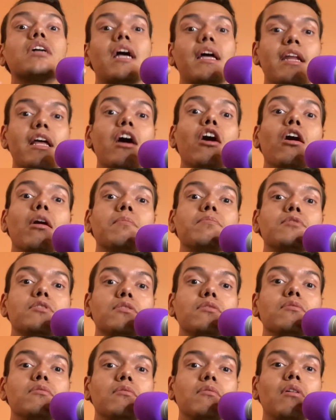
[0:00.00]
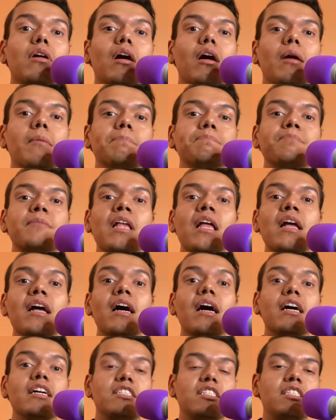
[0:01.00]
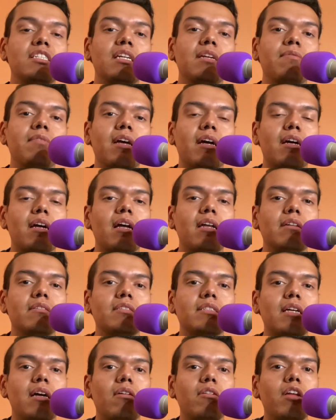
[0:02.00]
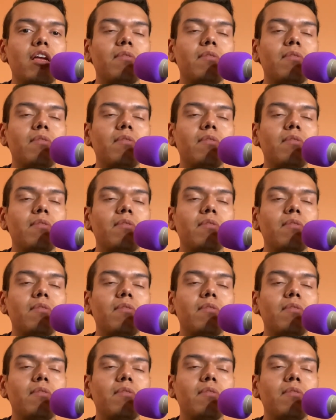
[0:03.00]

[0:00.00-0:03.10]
kind of helps you achieve that kind of sound.